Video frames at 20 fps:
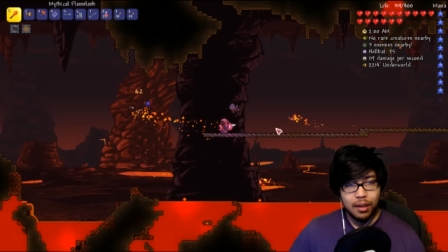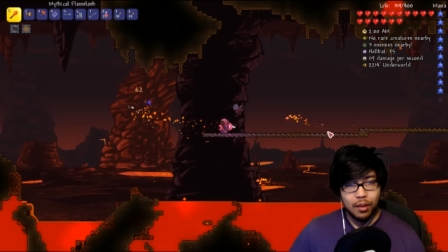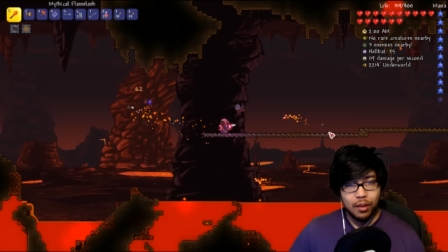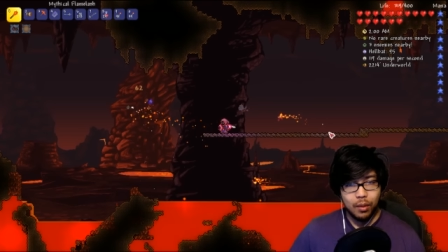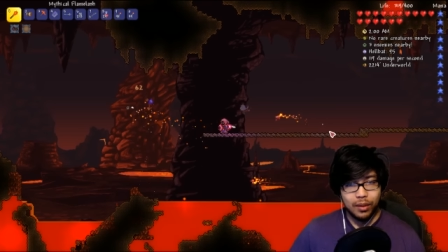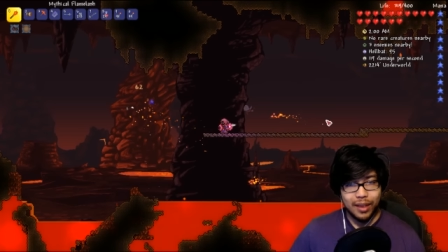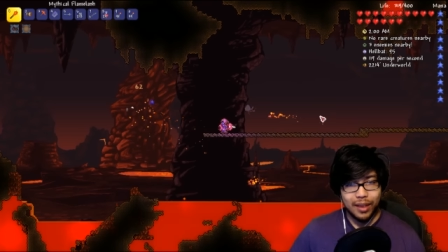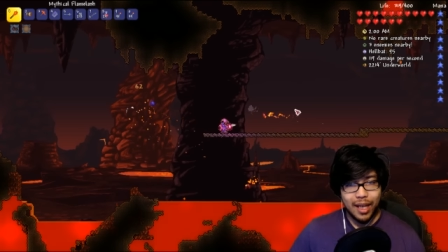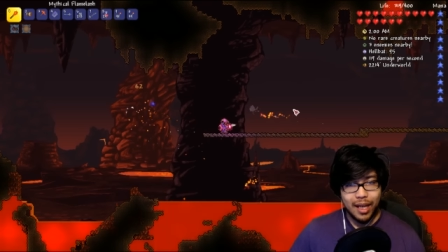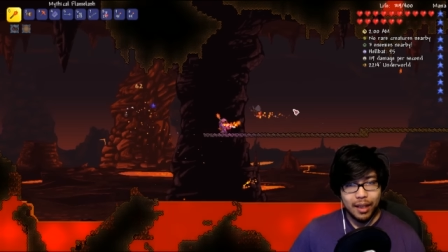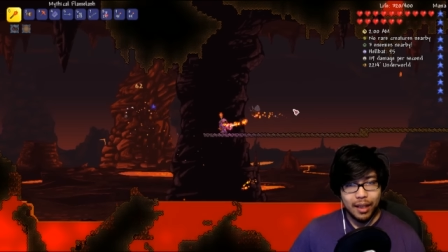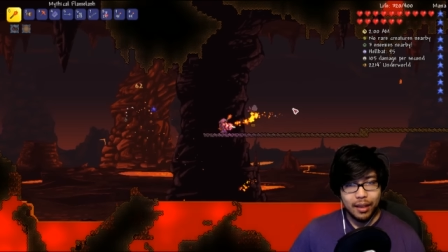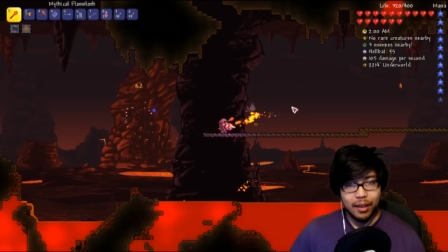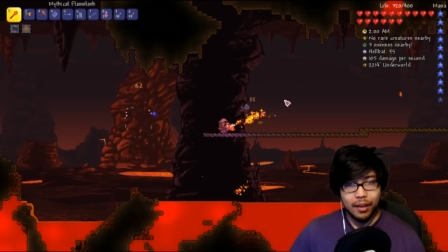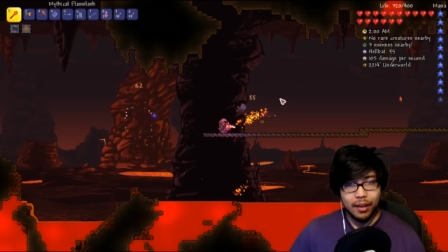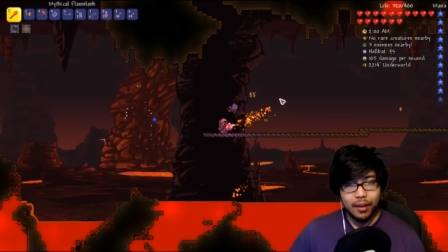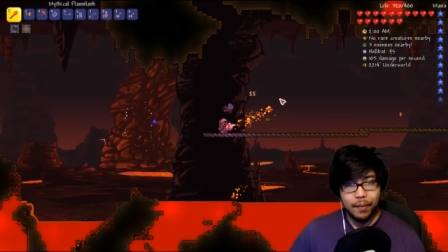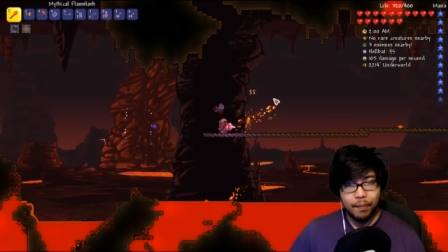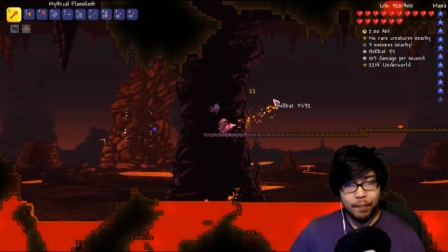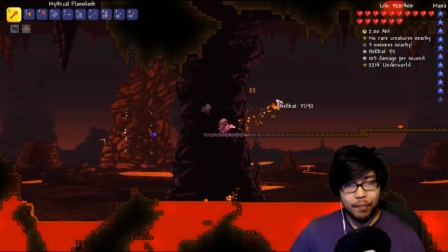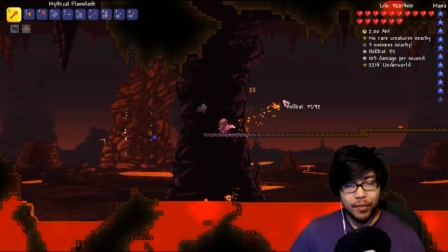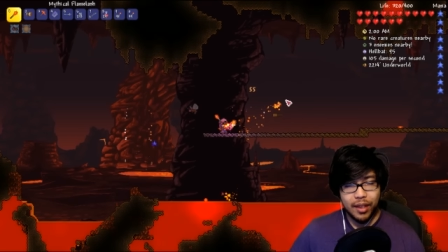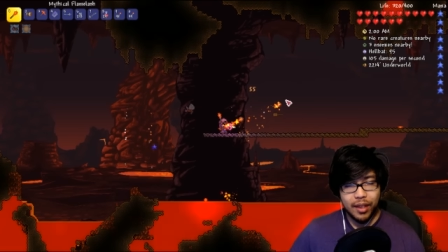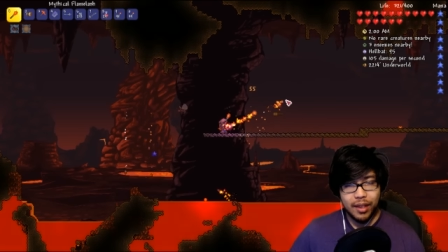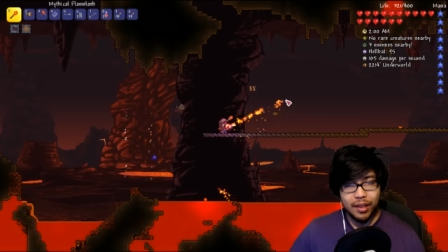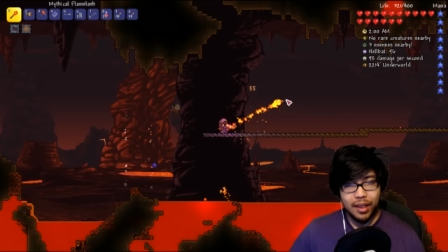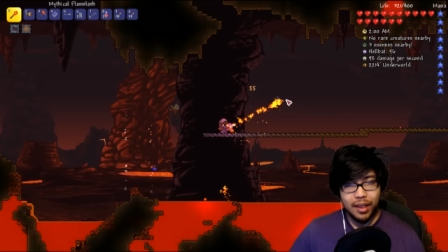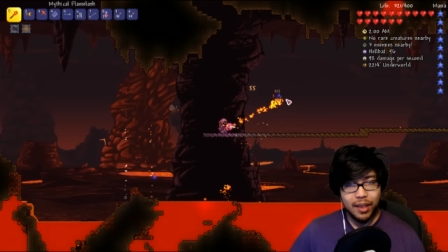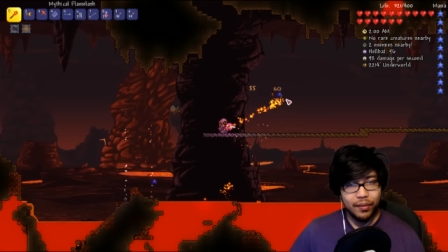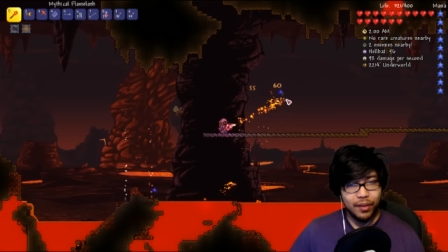What the heck?
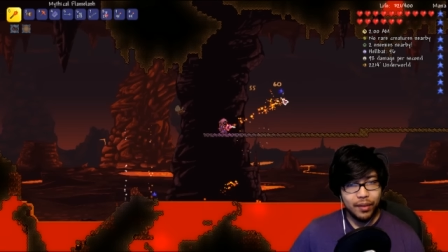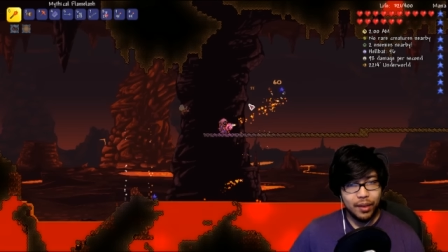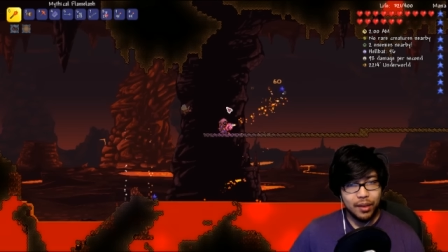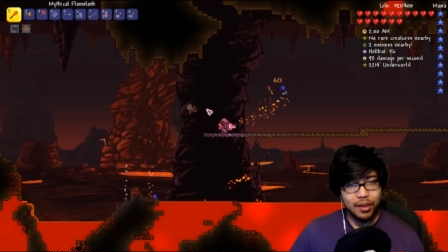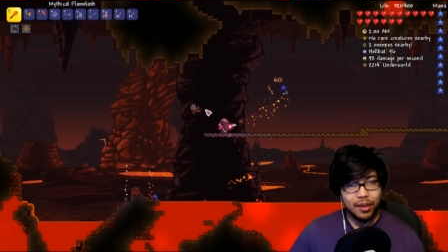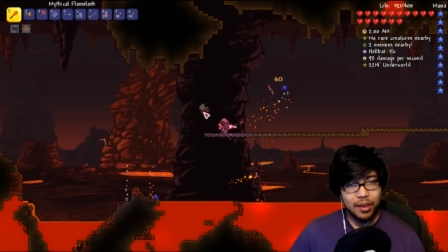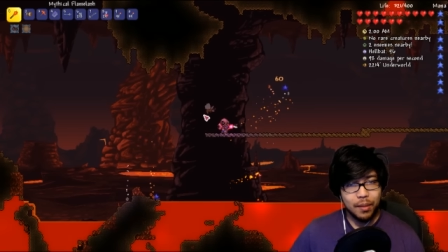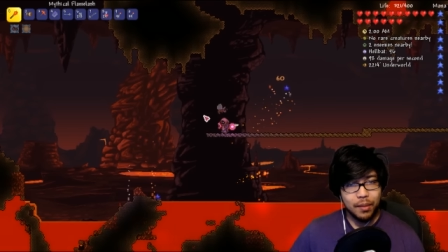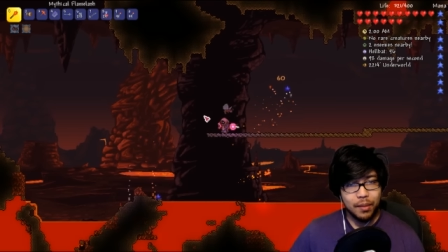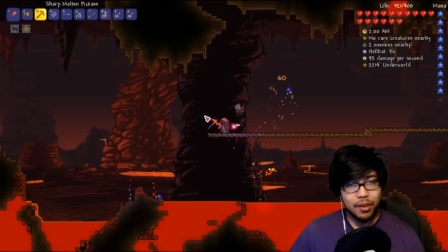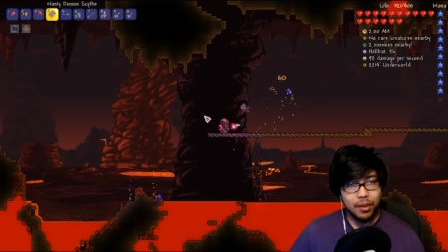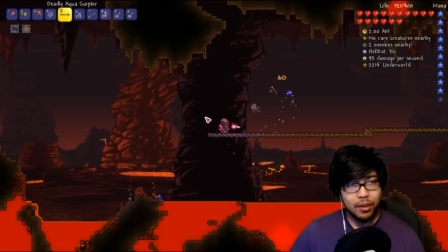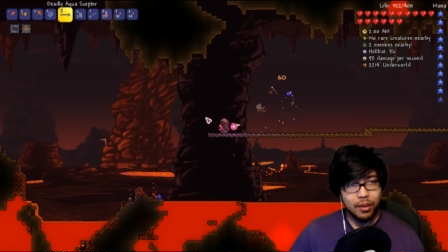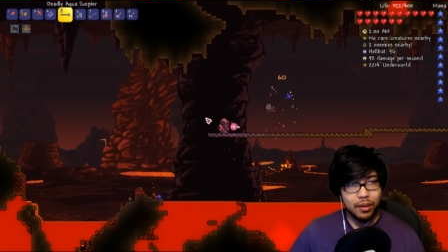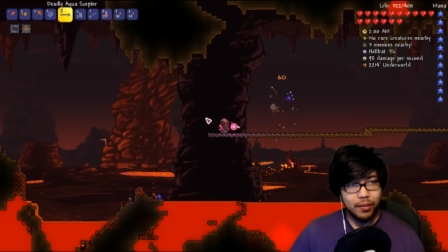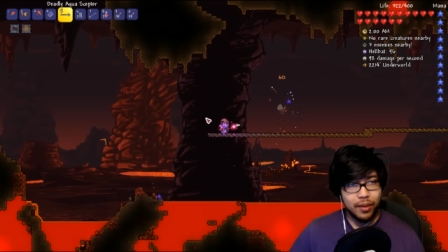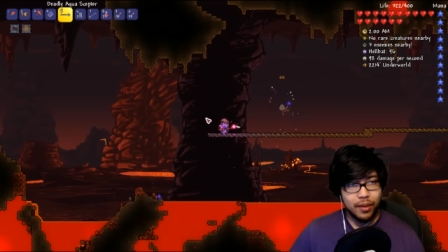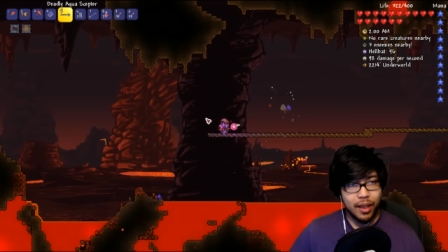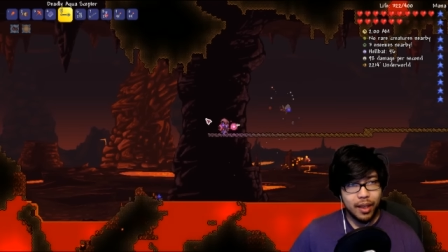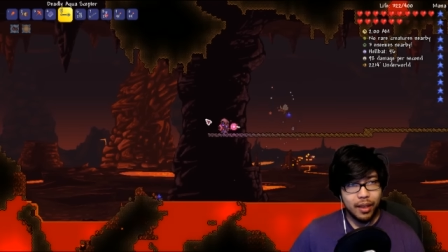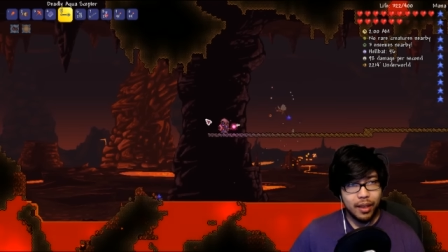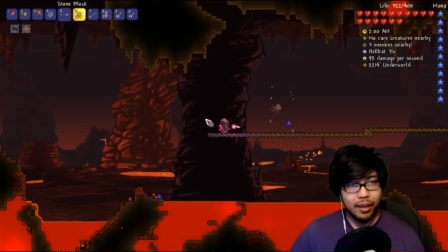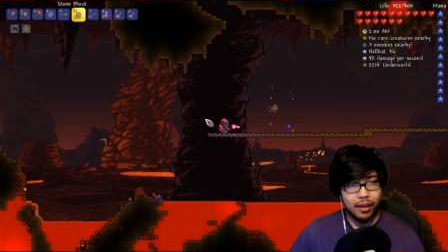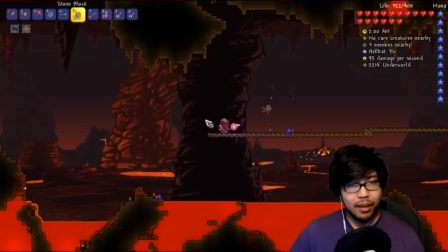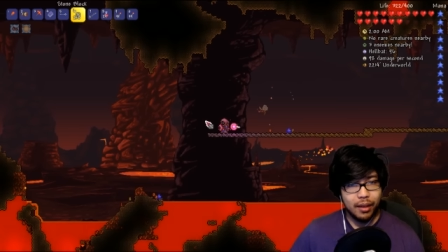If, if there's some sort of like